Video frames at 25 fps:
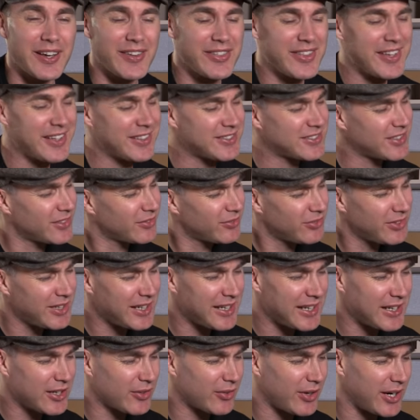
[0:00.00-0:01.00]
I think it's a
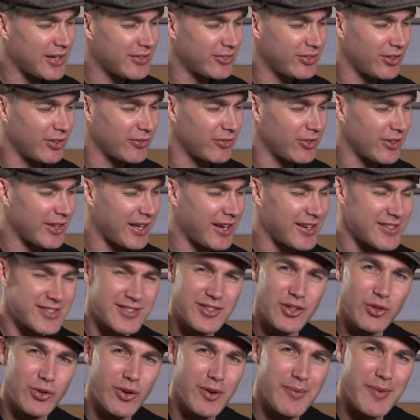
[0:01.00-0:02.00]
really great song for that. I
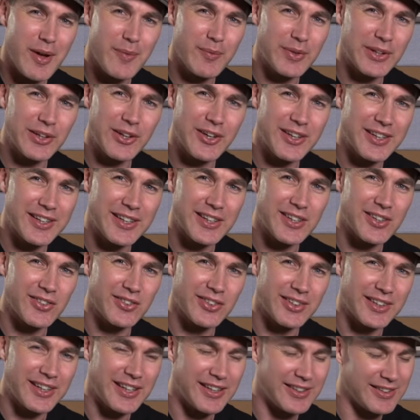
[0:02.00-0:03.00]
still remember learning it as
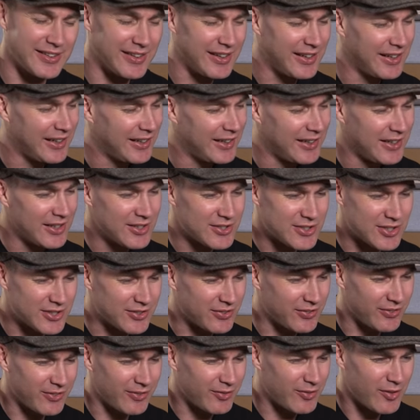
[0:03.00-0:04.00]
a kid and
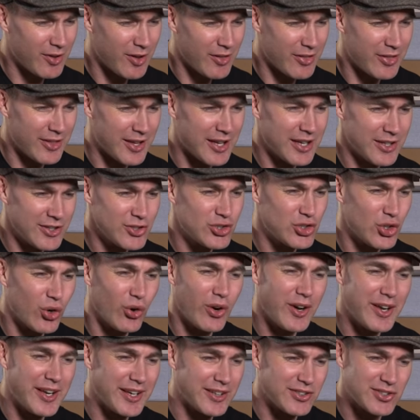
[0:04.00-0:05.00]
just
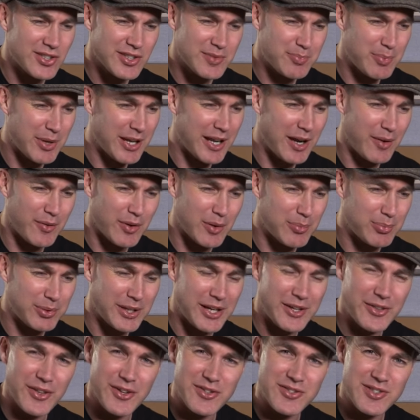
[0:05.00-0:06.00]
enjoying just being able to
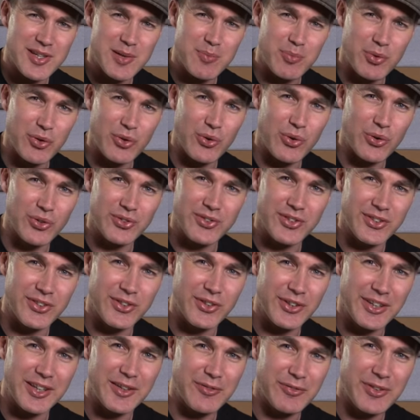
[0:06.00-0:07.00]
play those simple chords and
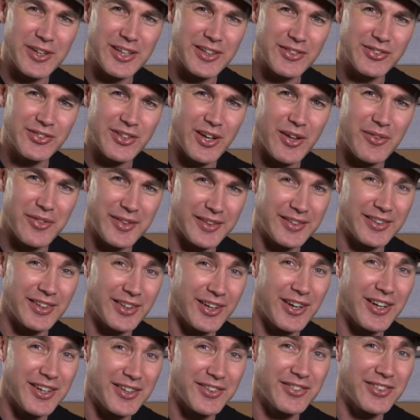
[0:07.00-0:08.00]
doing a fingerstyle thing that
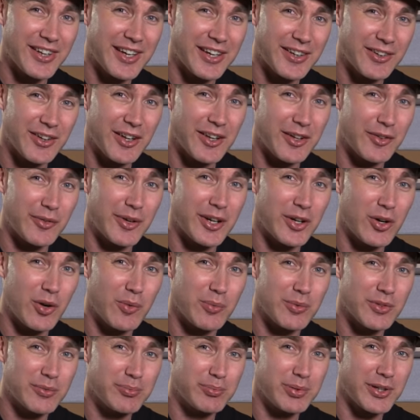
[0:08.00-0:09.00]
kind of sounded like the
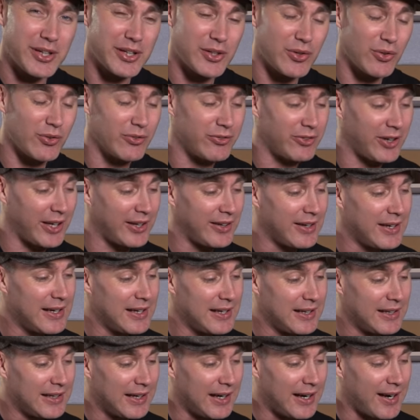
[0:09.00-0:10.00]
record was pretty cool fun.
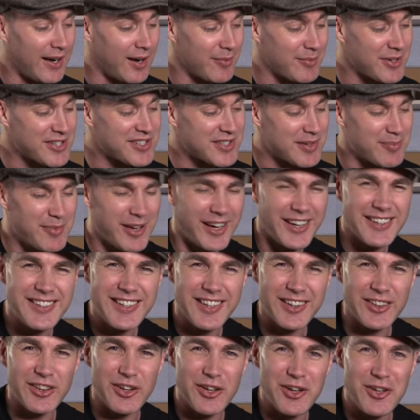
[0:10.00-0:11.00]
I must admit, I
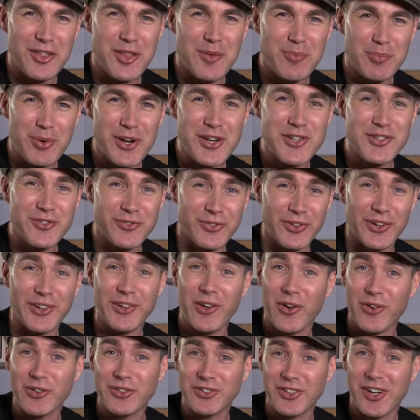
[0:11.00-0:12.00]
didn't learn the bridge for a
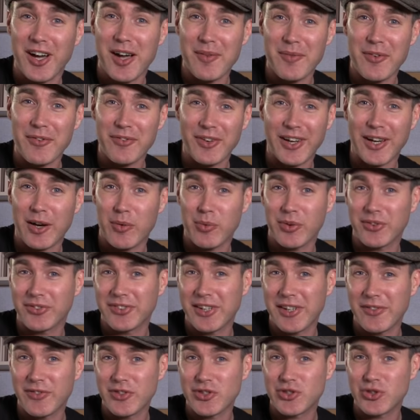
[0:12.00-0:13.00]
long time. In fact, I
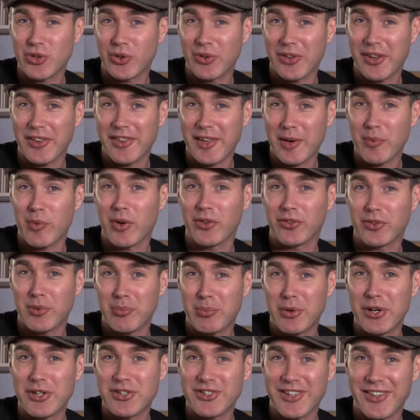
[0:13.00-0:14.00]
wasn't even sure that there was a
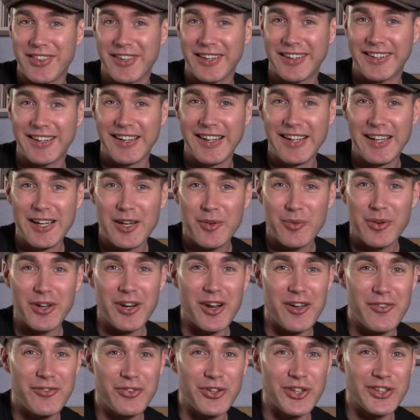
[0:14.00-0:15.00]
bridge, I think, when
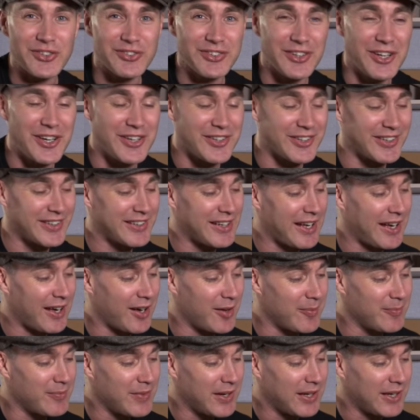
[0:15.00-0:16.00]
I first learned it.
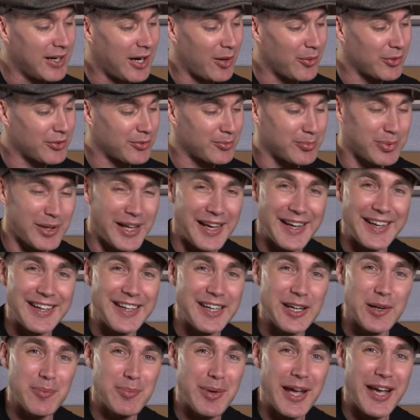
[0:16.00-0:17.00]
I wasn't playing it
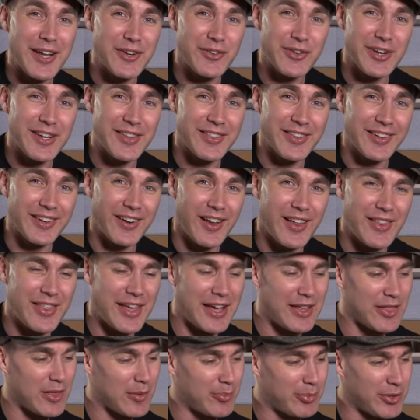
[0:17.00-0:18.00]
in a band or anything like
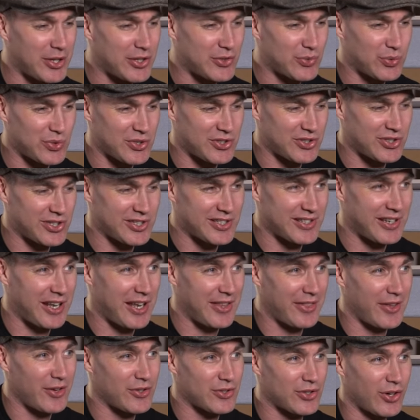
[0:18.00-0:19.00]
that, and the bridge was just
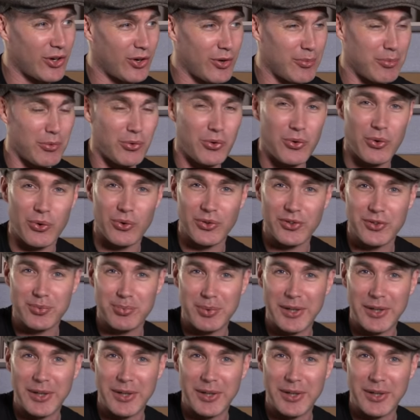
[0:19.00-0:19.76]
like those horrible chords.